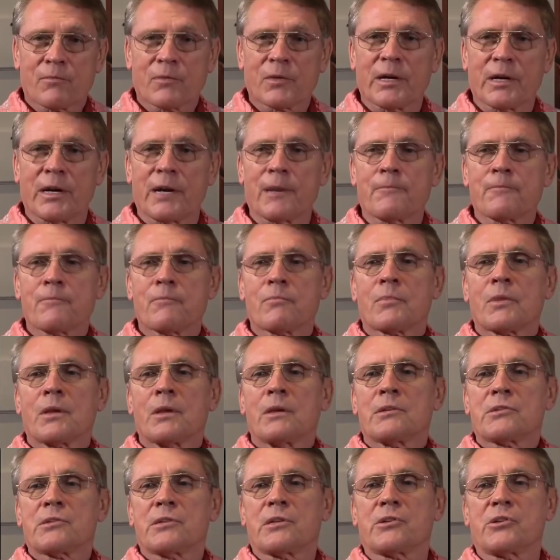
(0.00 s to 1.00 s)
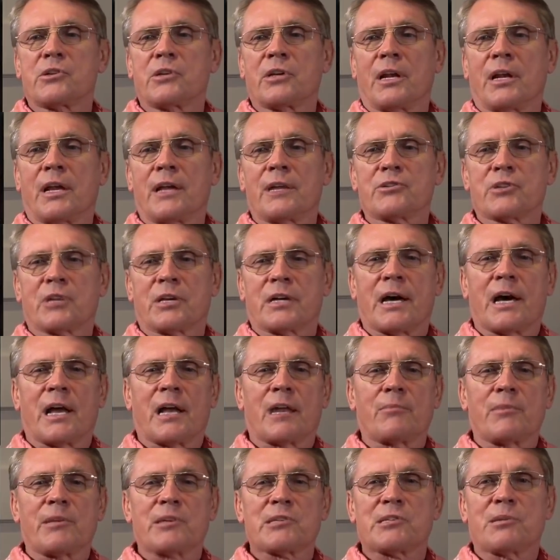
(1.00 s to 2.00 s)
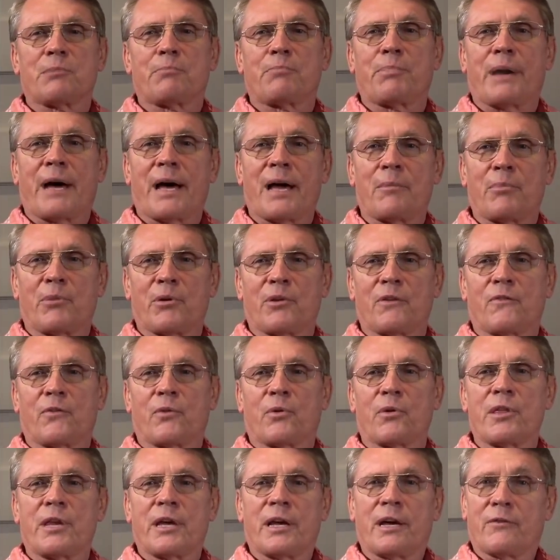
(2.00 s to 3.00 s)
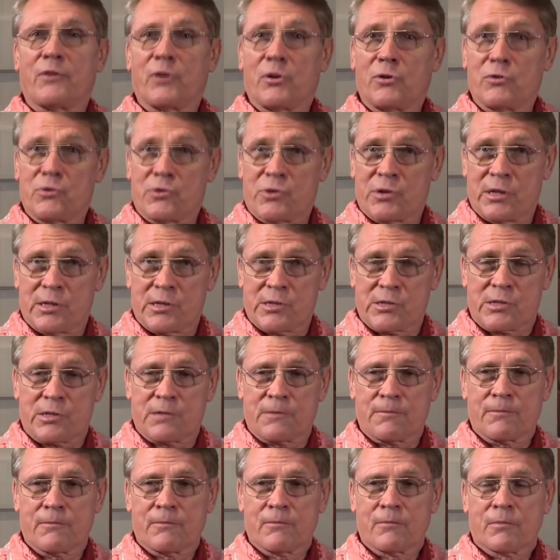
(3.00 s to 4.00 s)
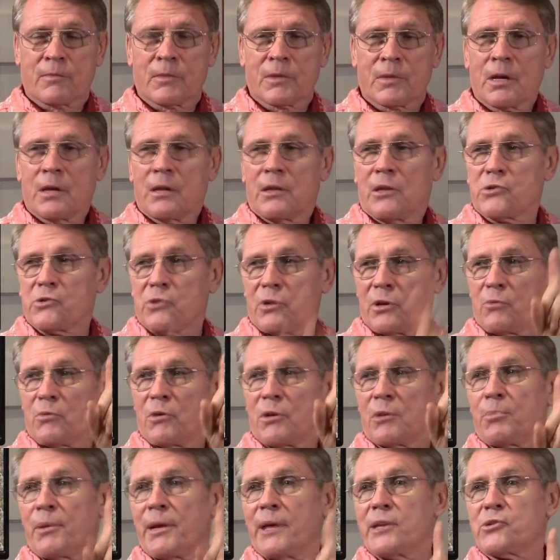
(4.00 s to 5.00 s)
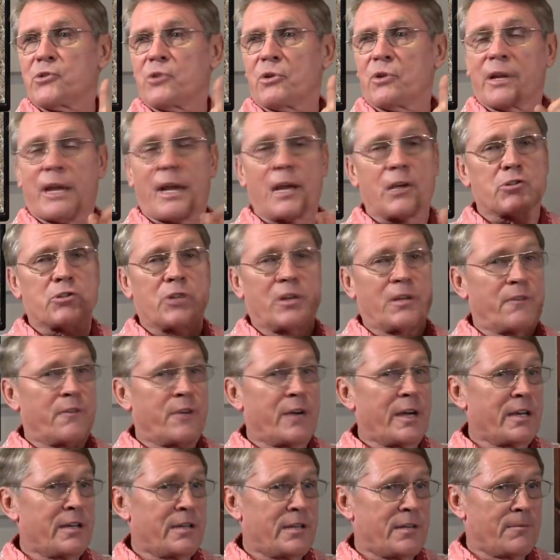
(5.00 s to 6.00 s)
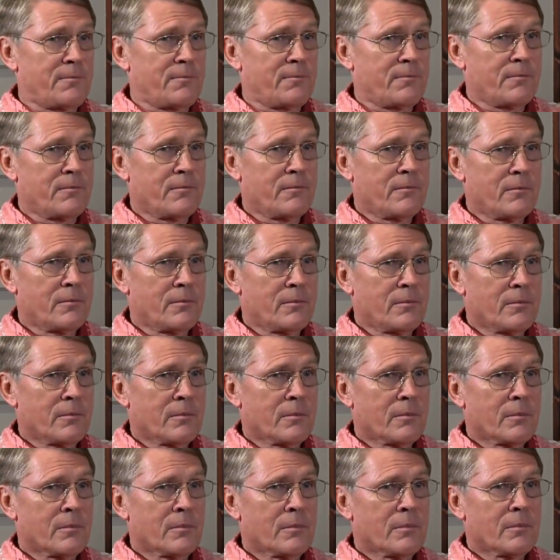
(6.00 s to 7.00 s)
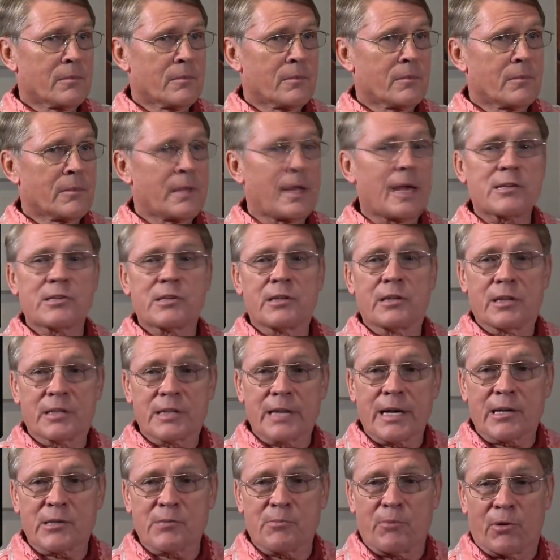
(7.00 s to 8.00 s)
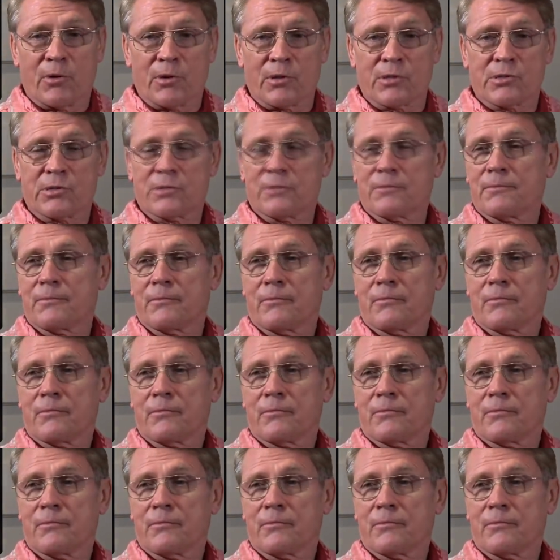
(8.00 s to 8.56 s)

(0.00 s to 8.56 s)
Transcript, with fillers: Okay? So the geologic column is the Bible for the evolutionist. There's only one place you can actually find it. That's in the textbooks.